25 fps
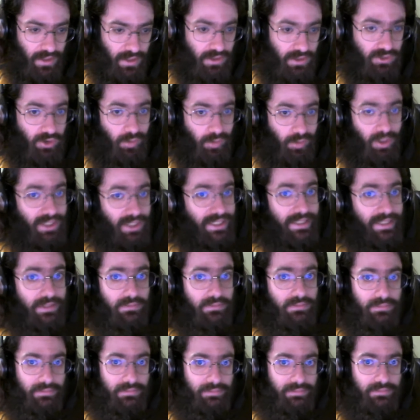I plug it in,
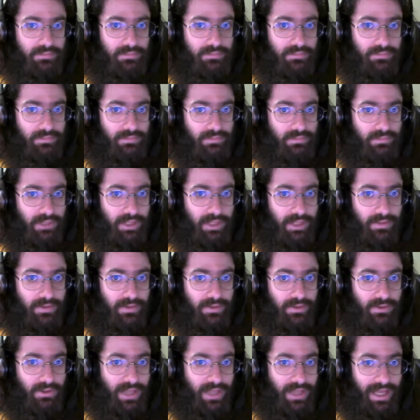and
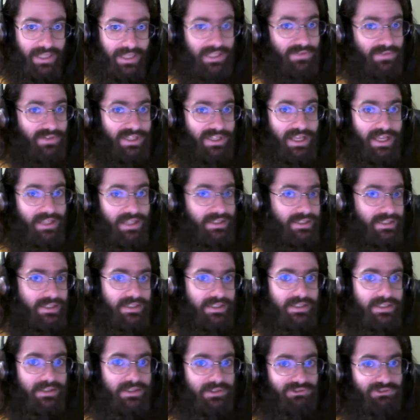the activity
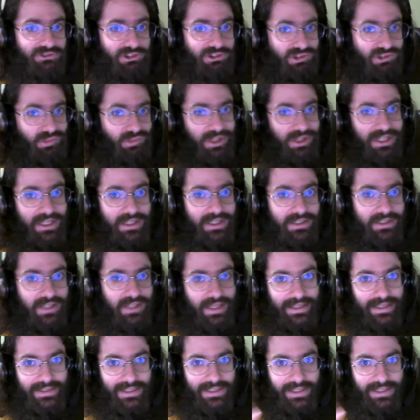LED starts blinking,
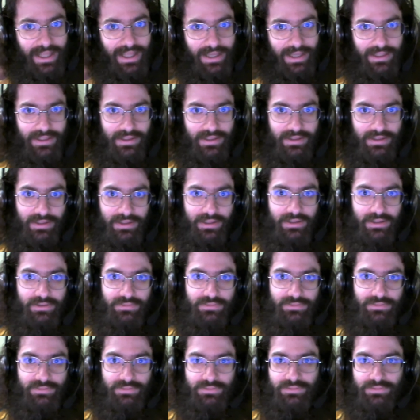like detected,
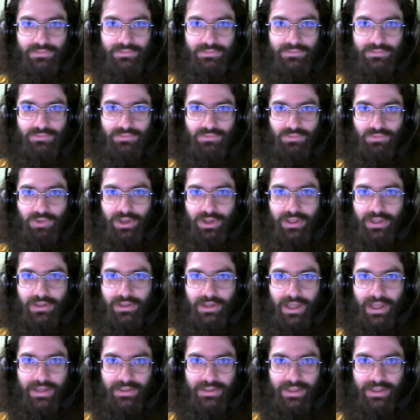and right,
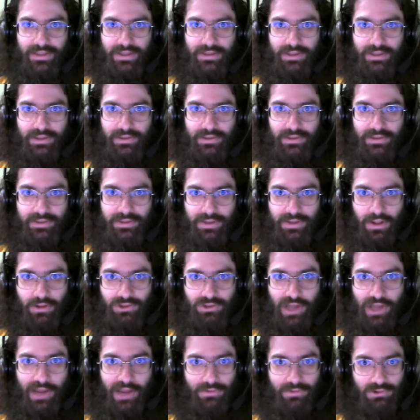accessing, installing
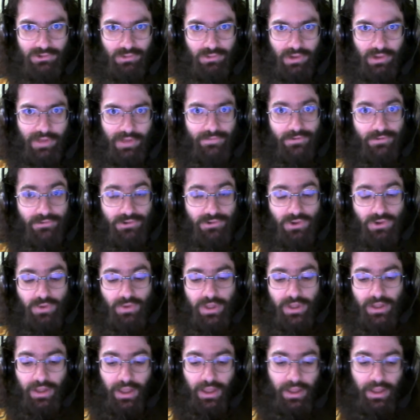drivers, or whatever it's
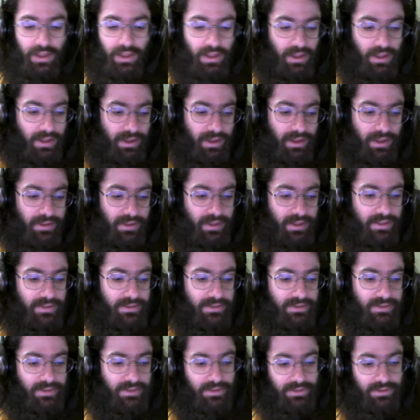doing, and then it
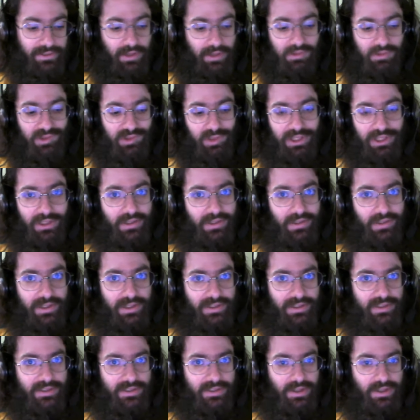stops blinking because
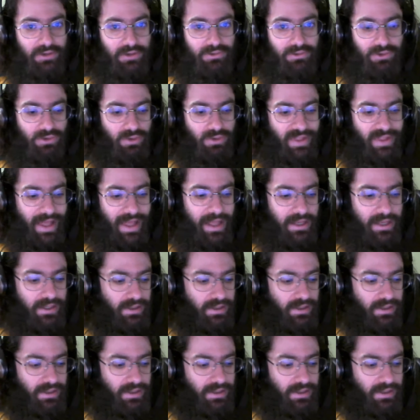it's done doing that.